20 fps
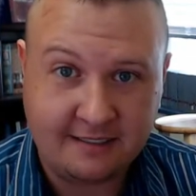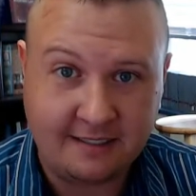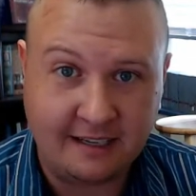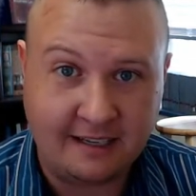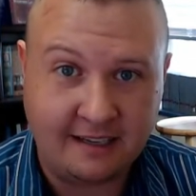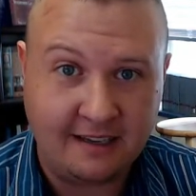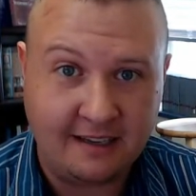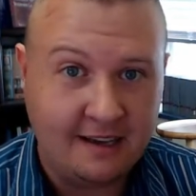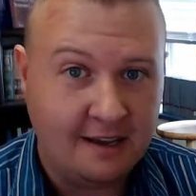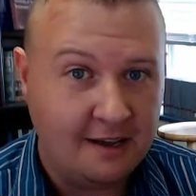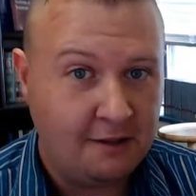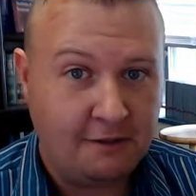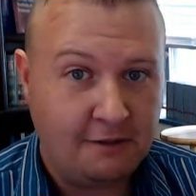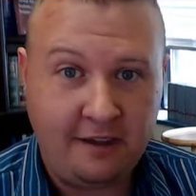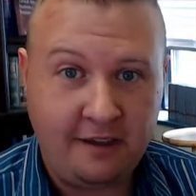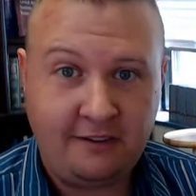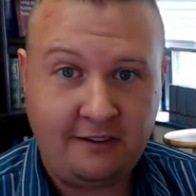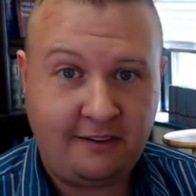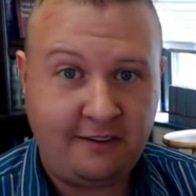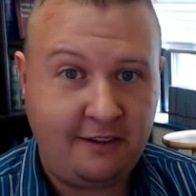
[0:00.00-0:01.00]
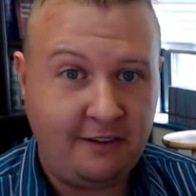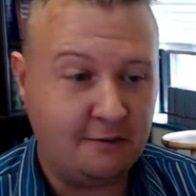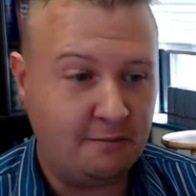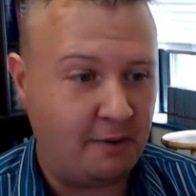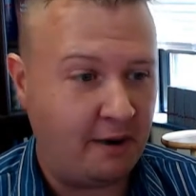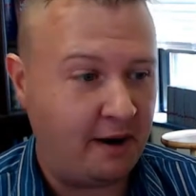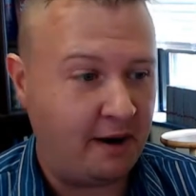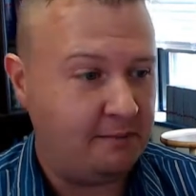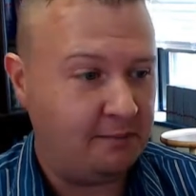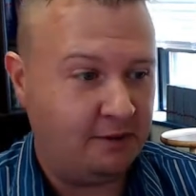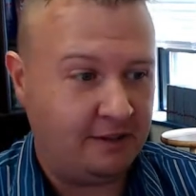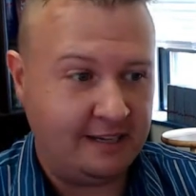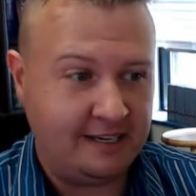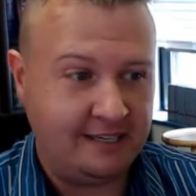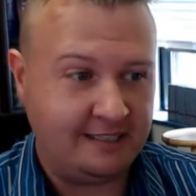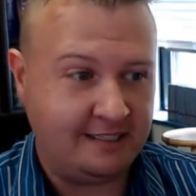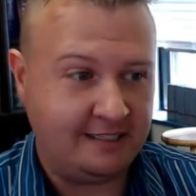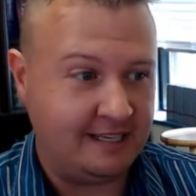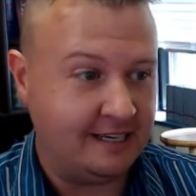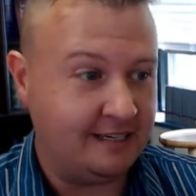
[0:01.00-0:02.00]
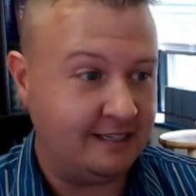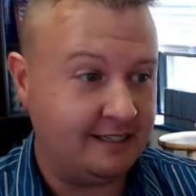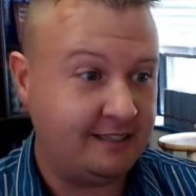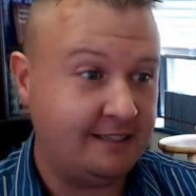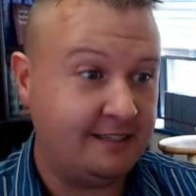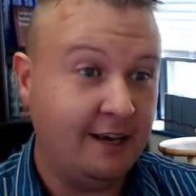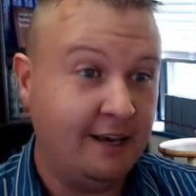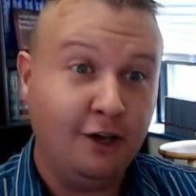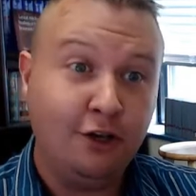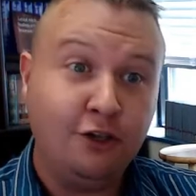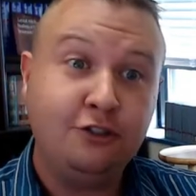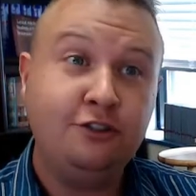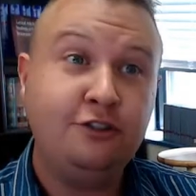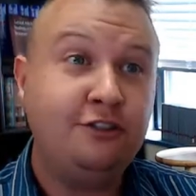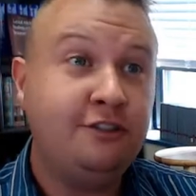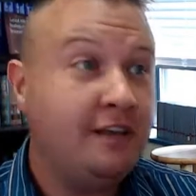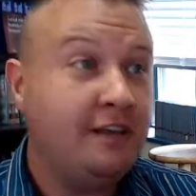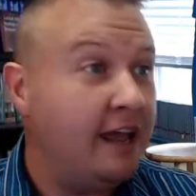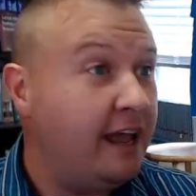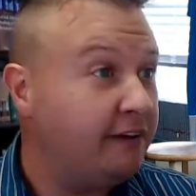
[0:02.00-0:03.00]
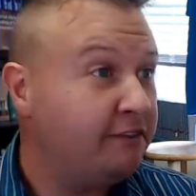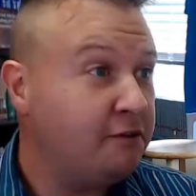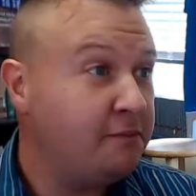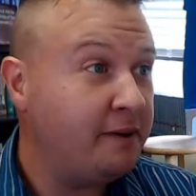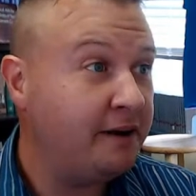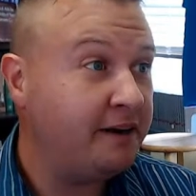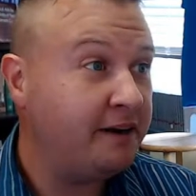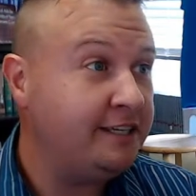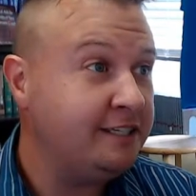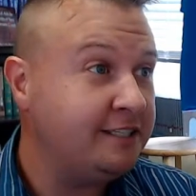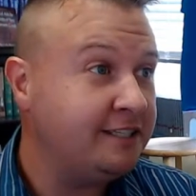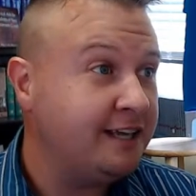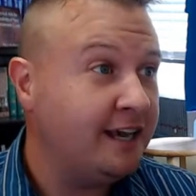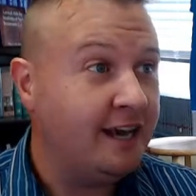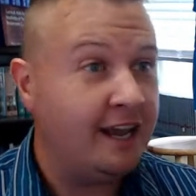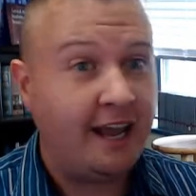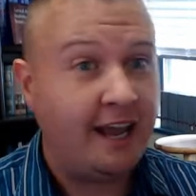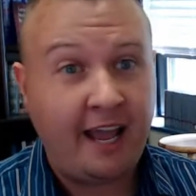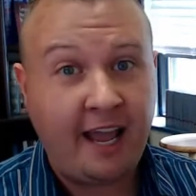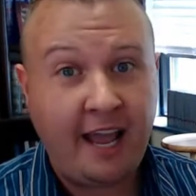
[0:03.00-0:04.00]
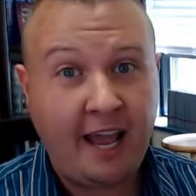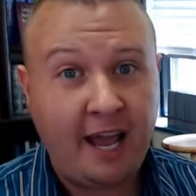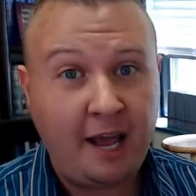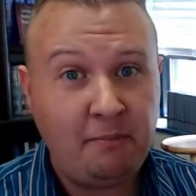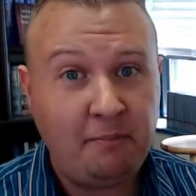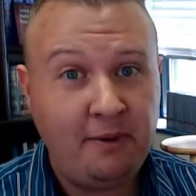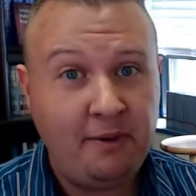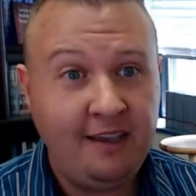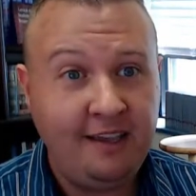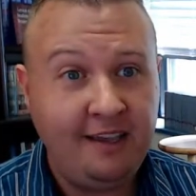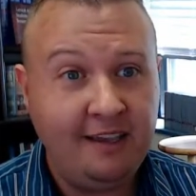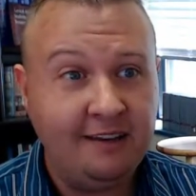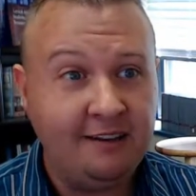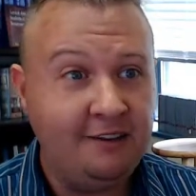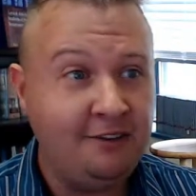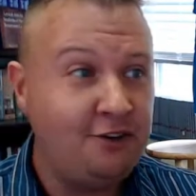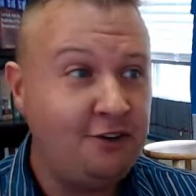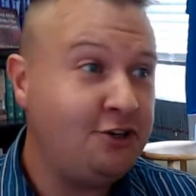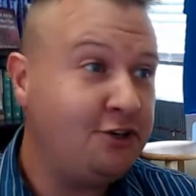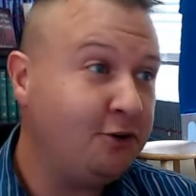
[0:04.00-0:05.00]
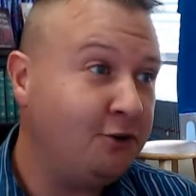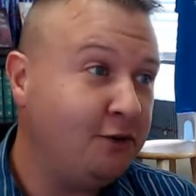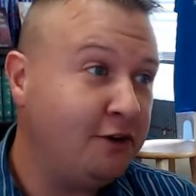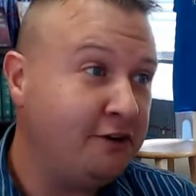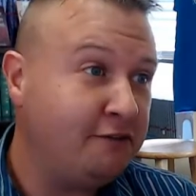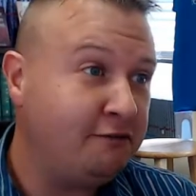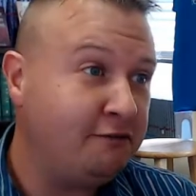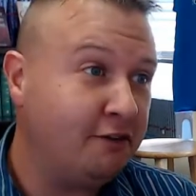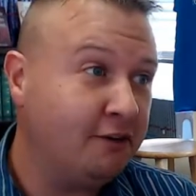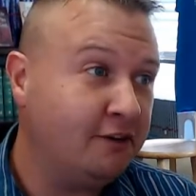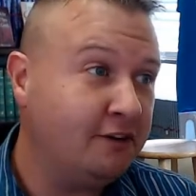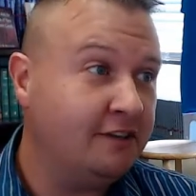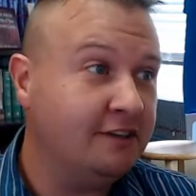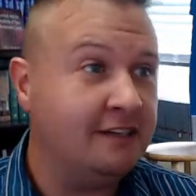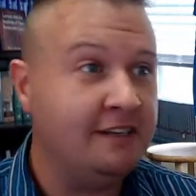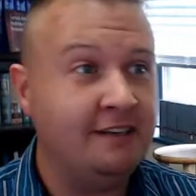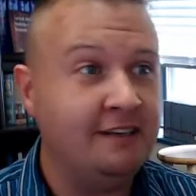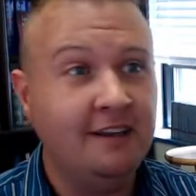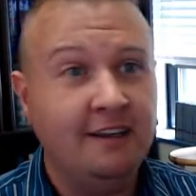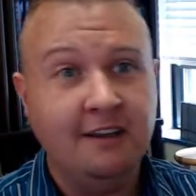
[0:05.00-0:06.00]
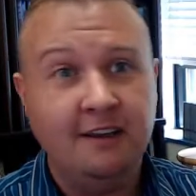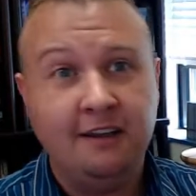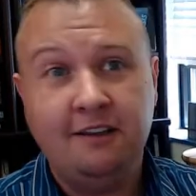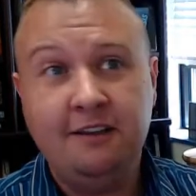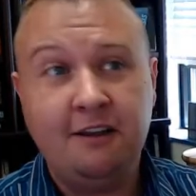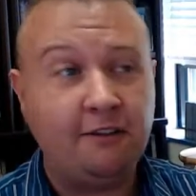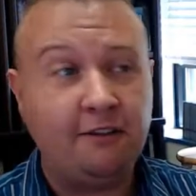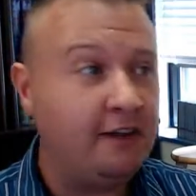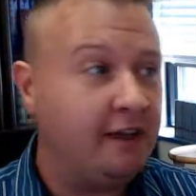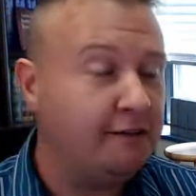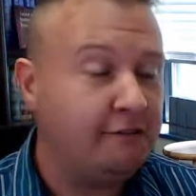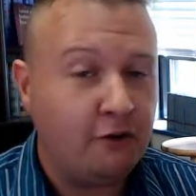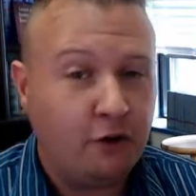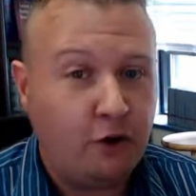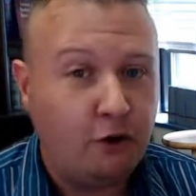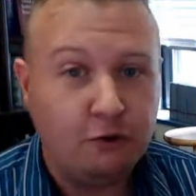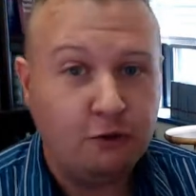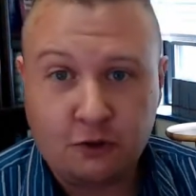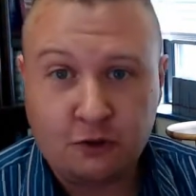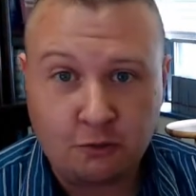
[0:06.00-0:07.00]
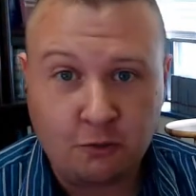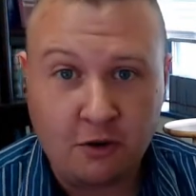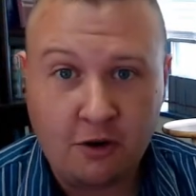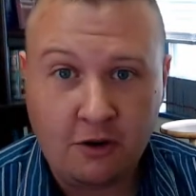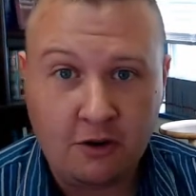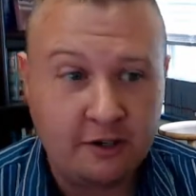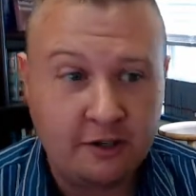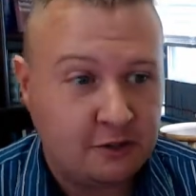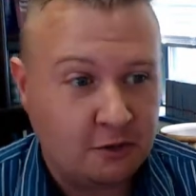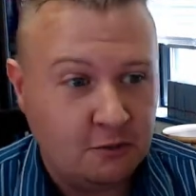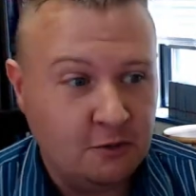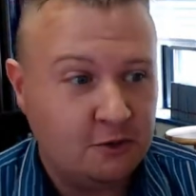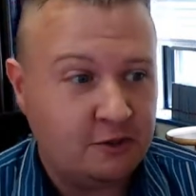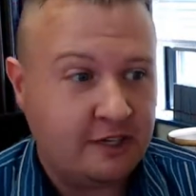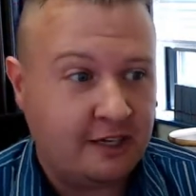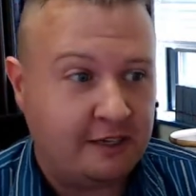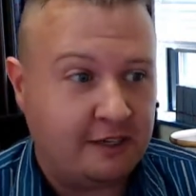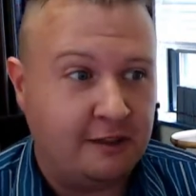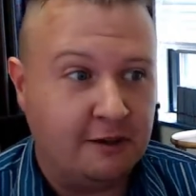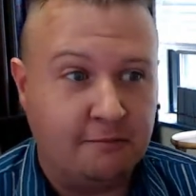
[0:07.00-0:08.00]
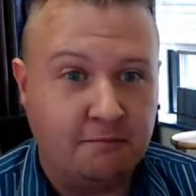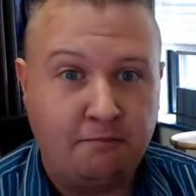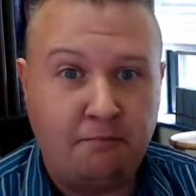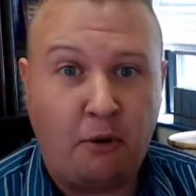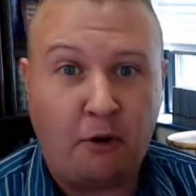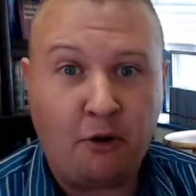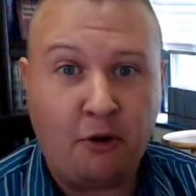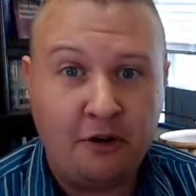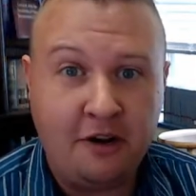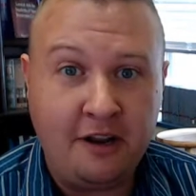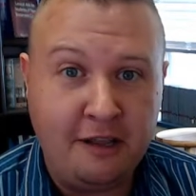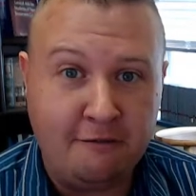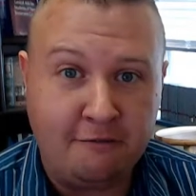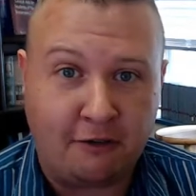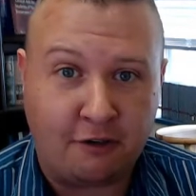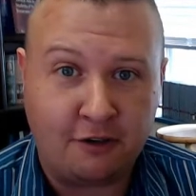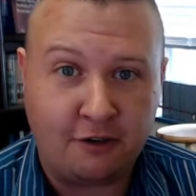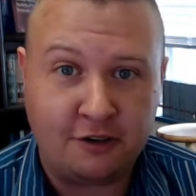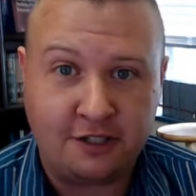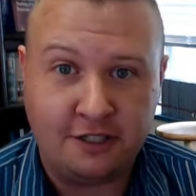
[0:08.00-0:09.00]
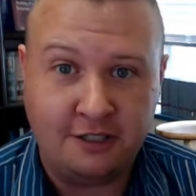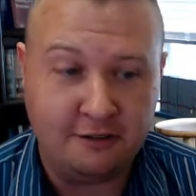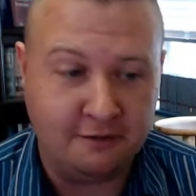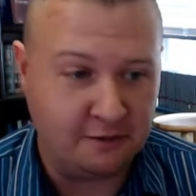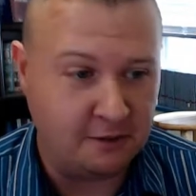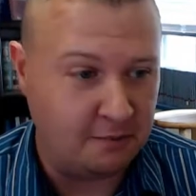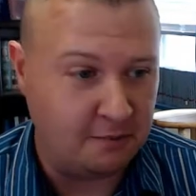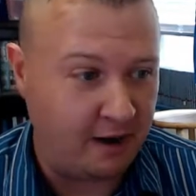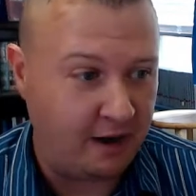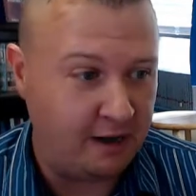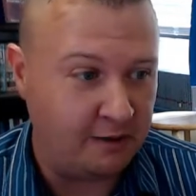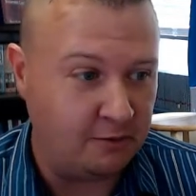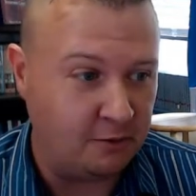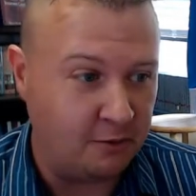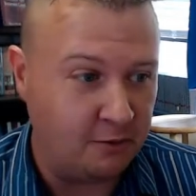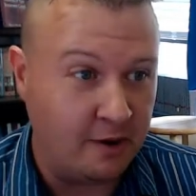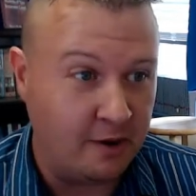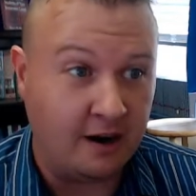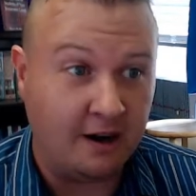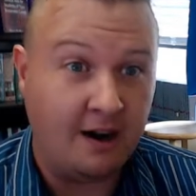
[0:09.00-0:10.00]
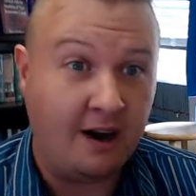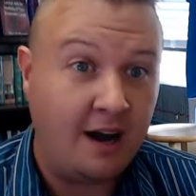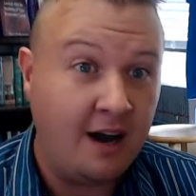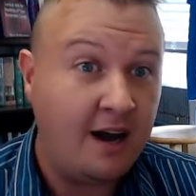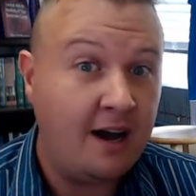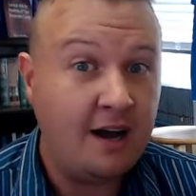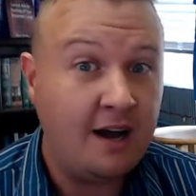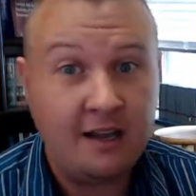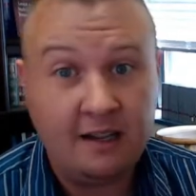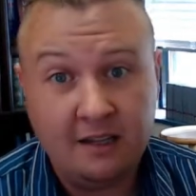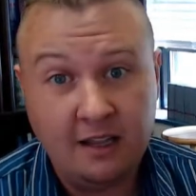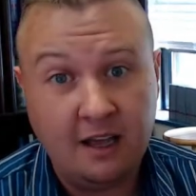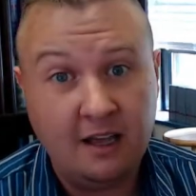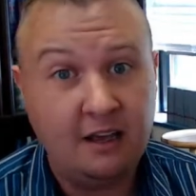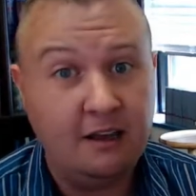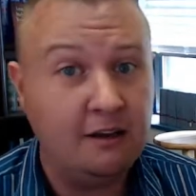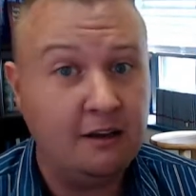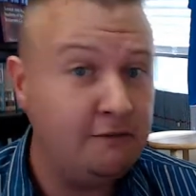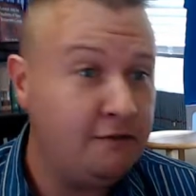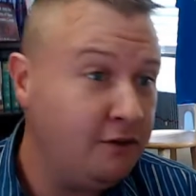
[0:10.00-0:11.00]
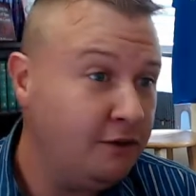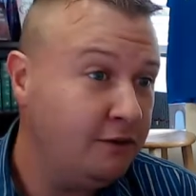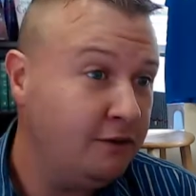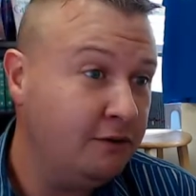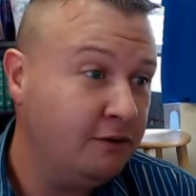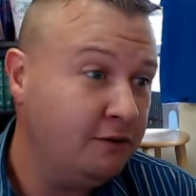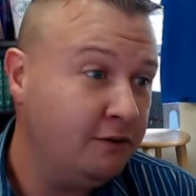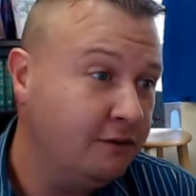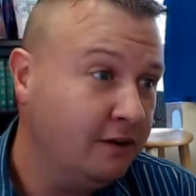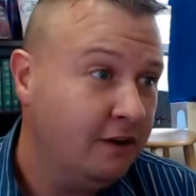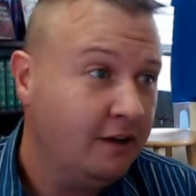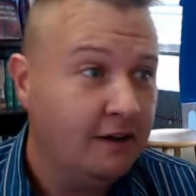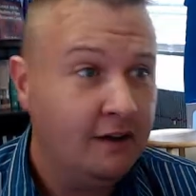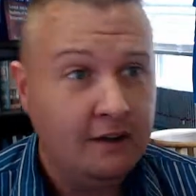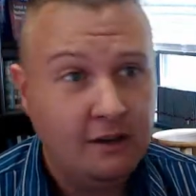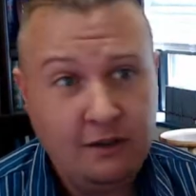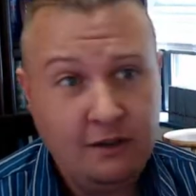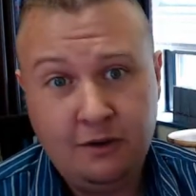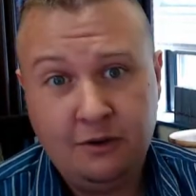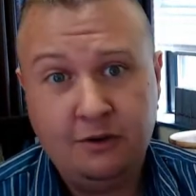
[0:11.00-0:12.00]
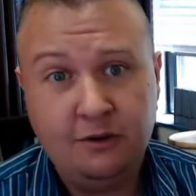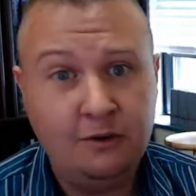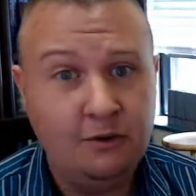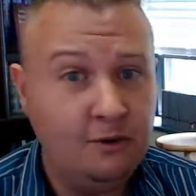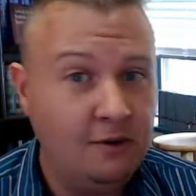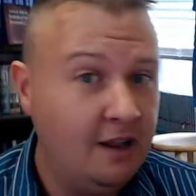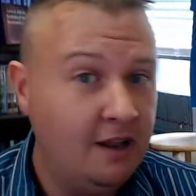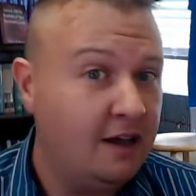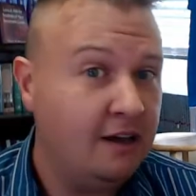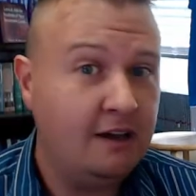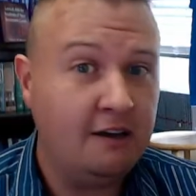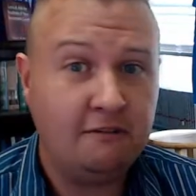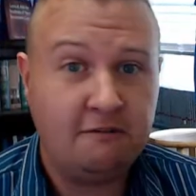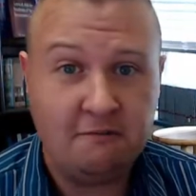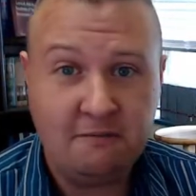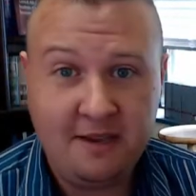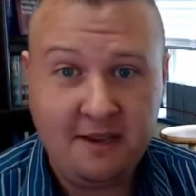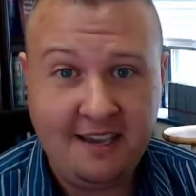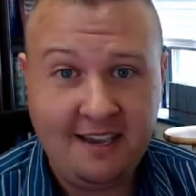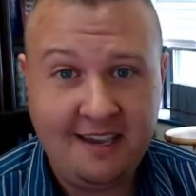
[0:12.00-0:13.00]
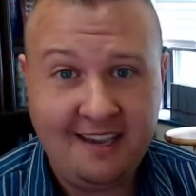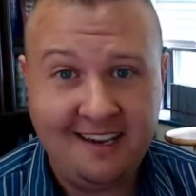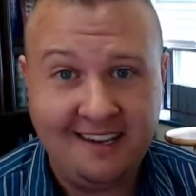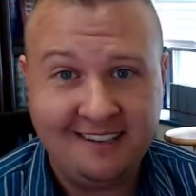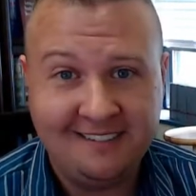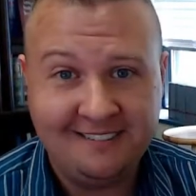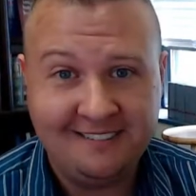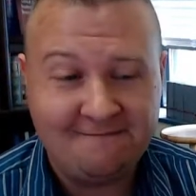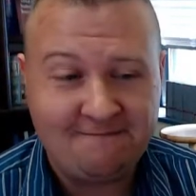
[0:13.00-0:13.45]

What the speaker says: Like, they see the Bible as this, everybody's happy and joyful and nothing ever goes wrong. It's almost like the Barney version of the Bible where I love you, you love me.